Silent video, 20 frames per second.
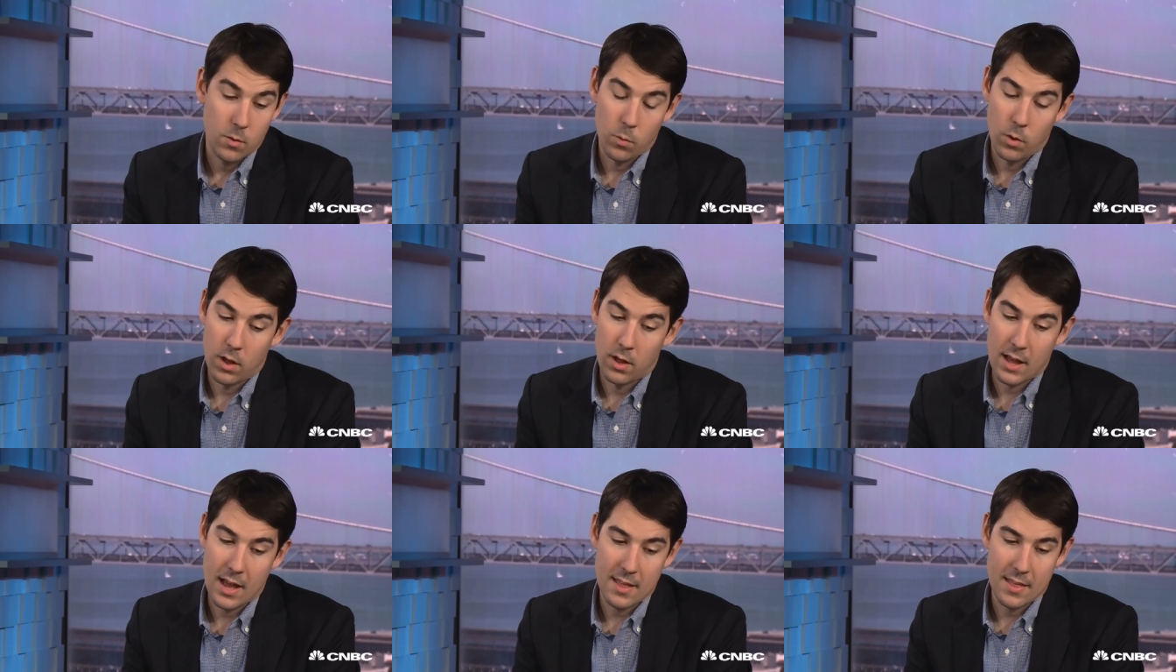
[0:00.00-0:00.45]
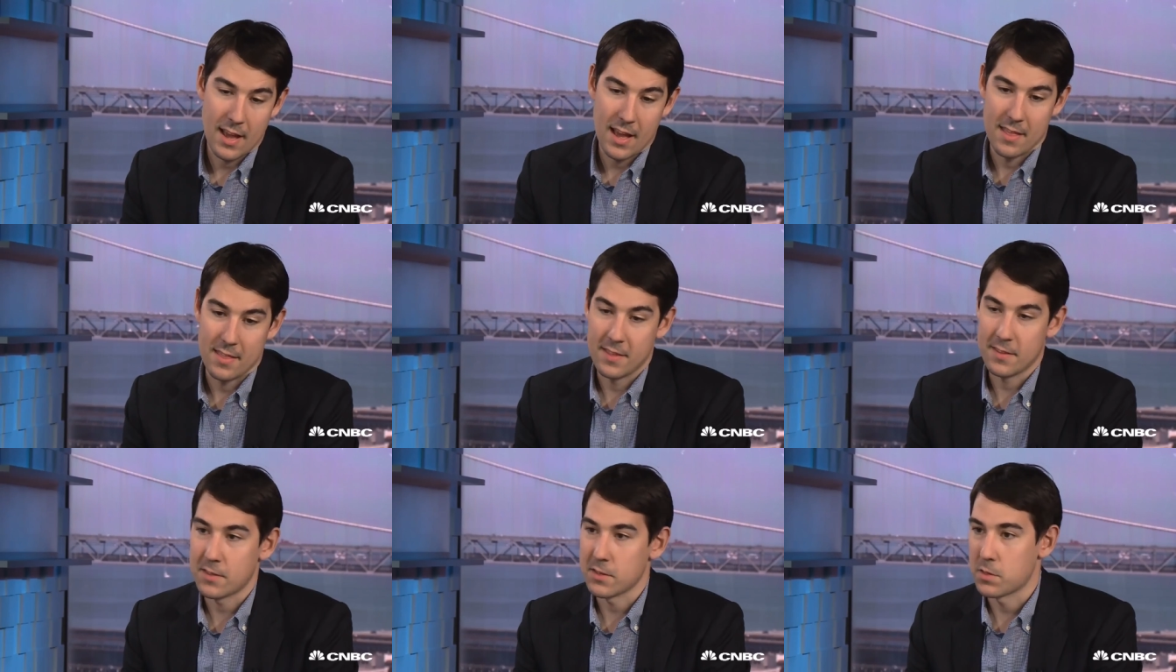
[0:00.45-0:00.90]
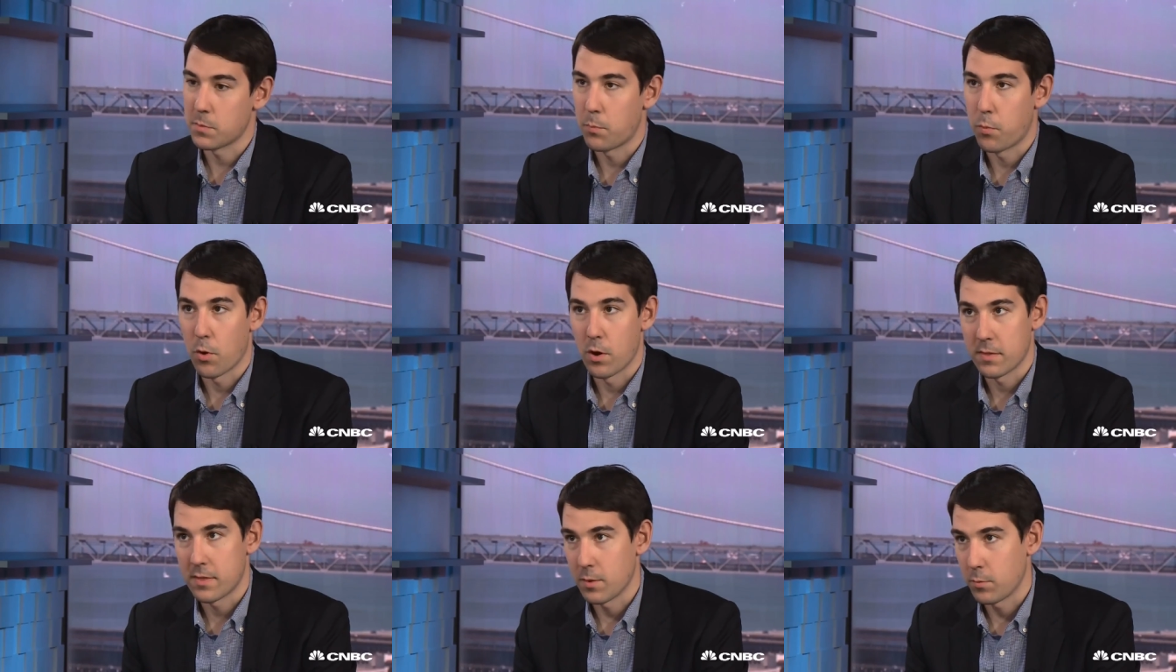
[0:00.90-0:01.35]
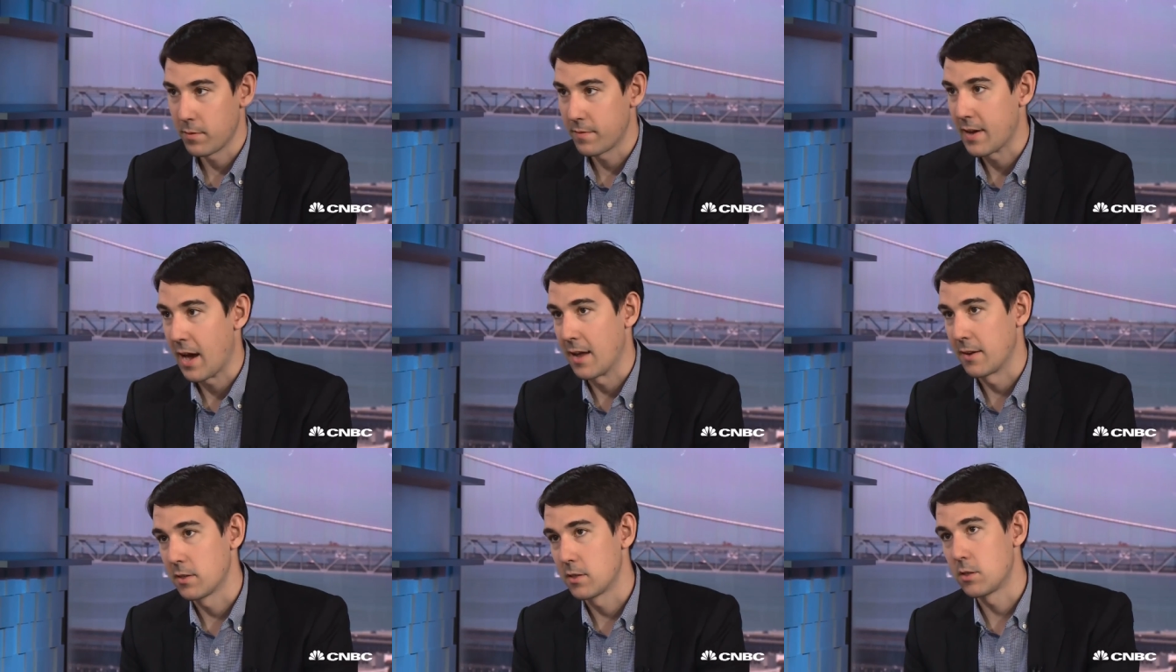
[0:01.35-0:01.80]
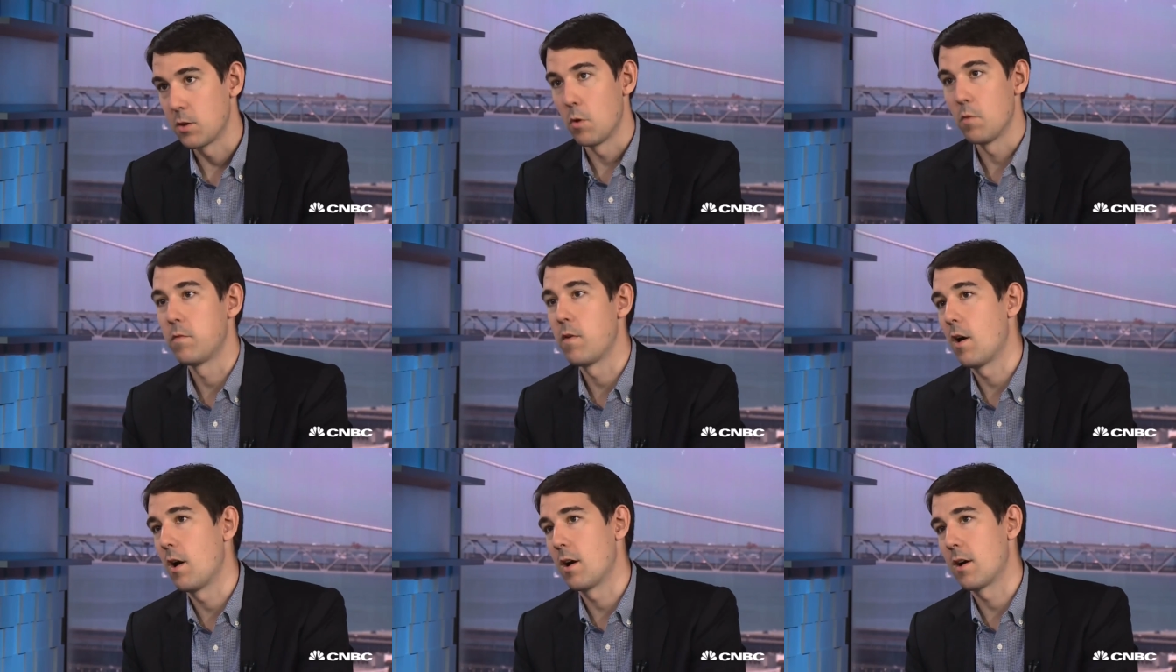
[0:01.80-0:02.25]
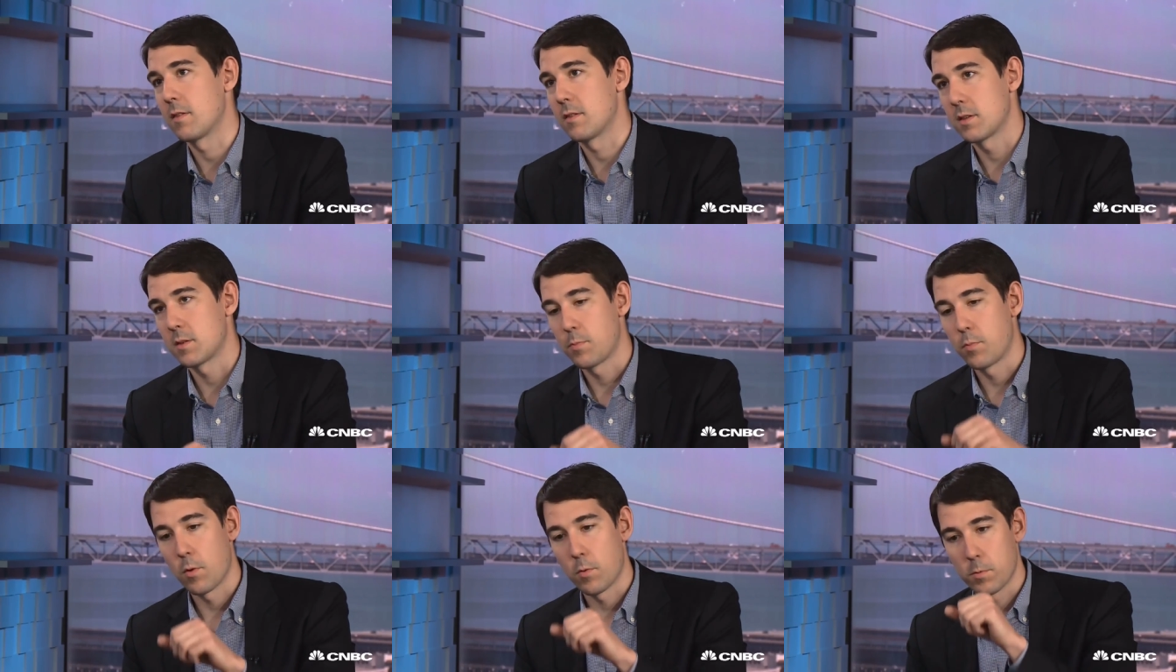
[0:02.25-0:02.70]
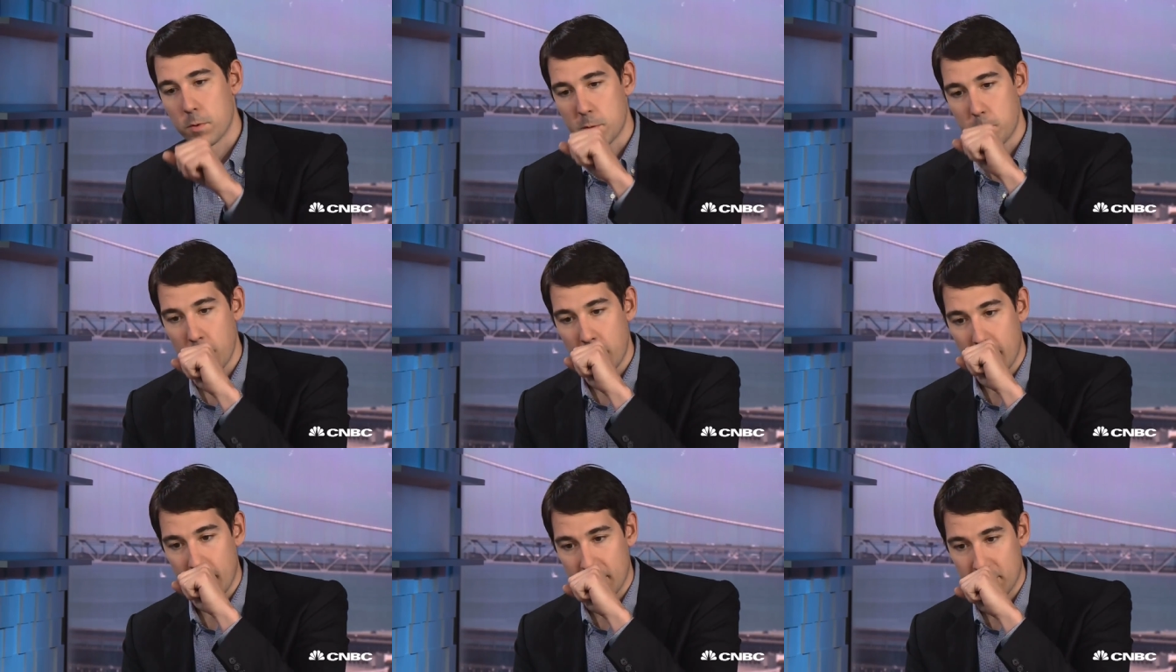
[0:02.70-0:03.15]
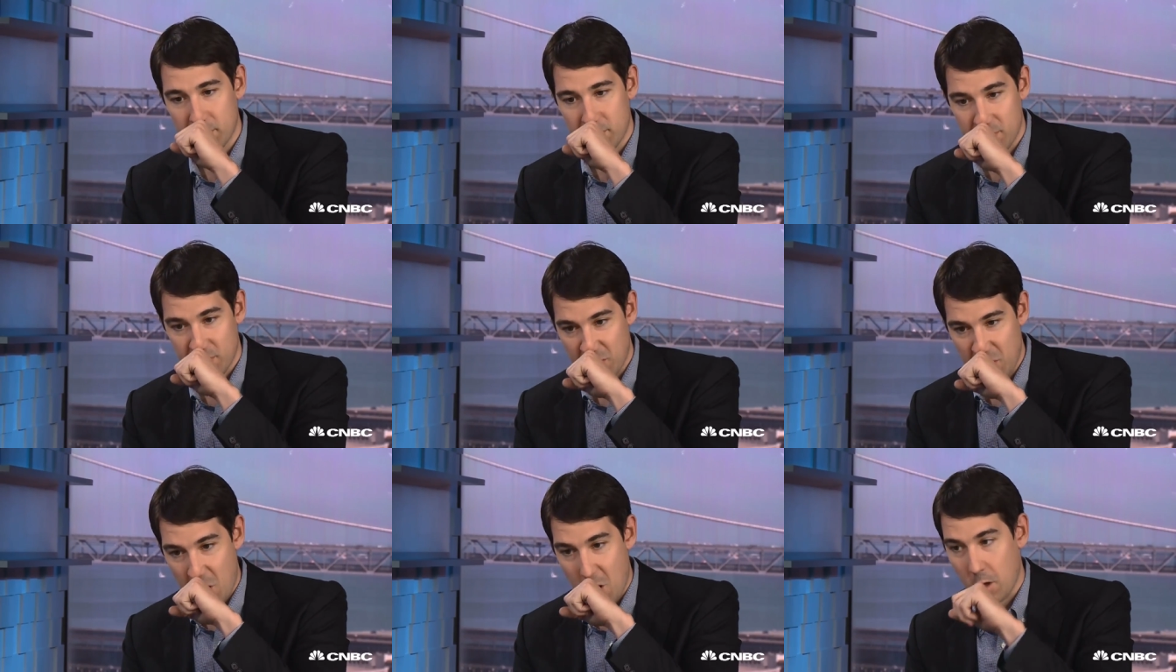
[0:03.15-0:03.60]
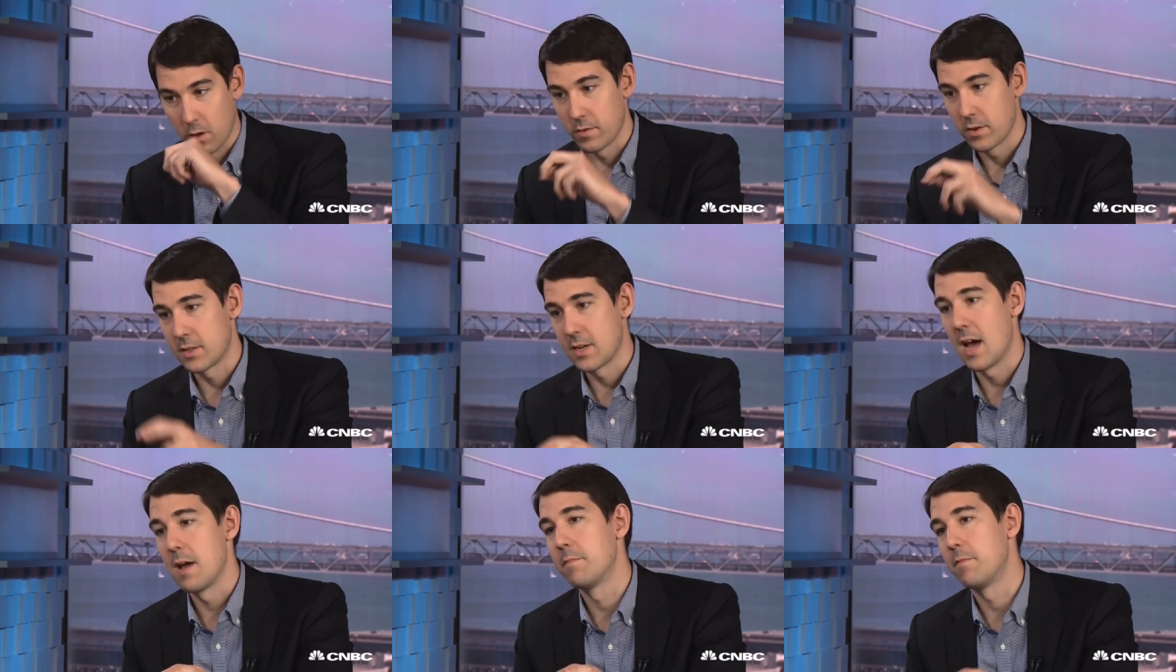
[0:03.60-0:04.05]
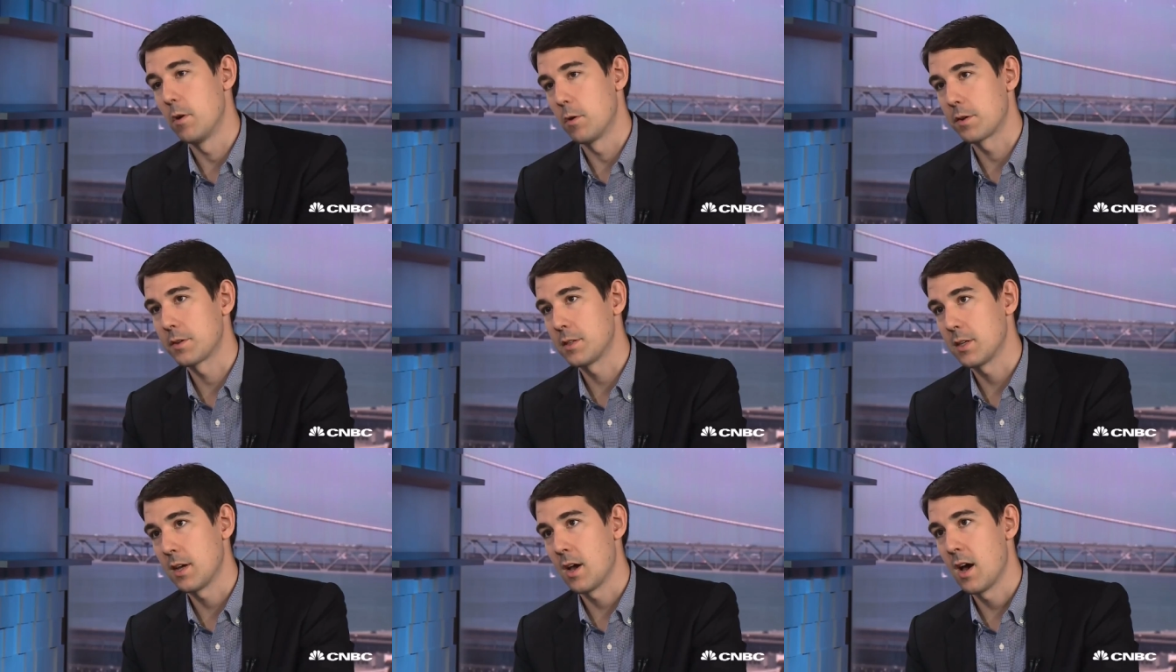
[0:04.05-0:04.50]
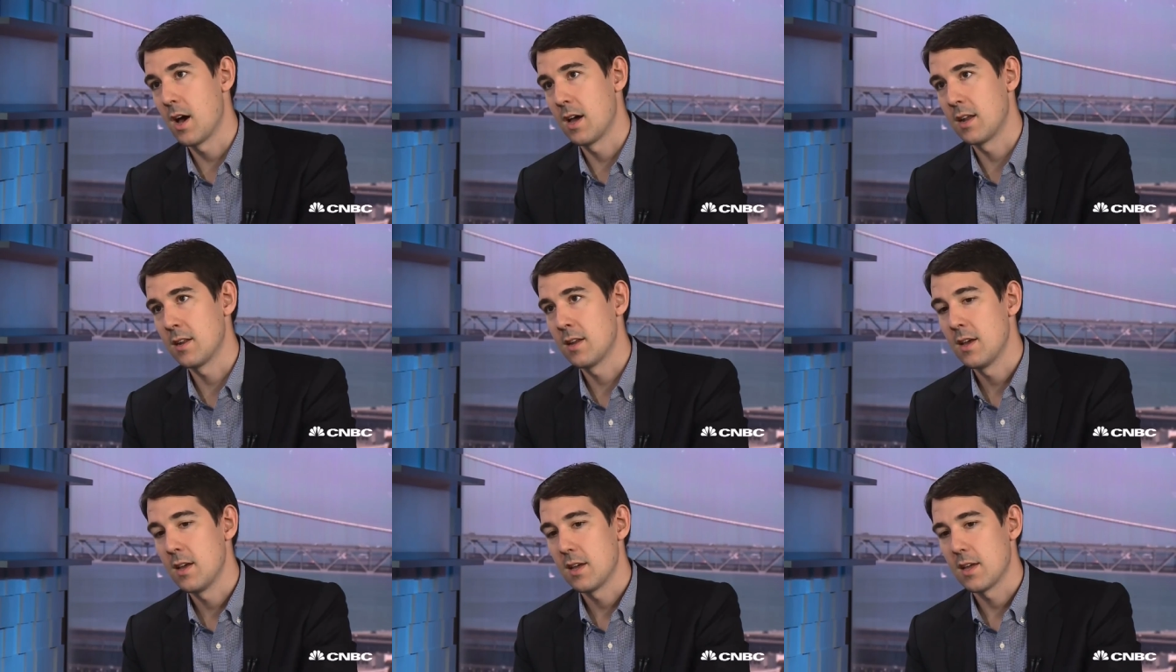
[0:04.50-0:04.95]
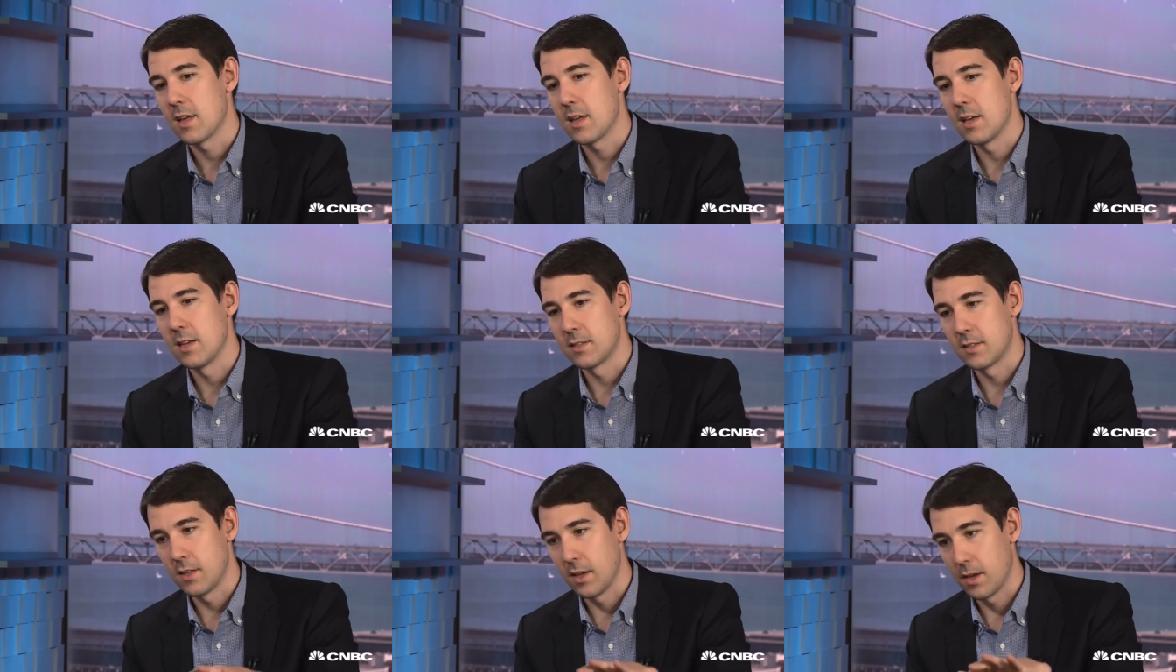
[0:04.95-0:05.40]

Well, I, I think the support that we've gotten so far and the support we're spending all of our time focusing on is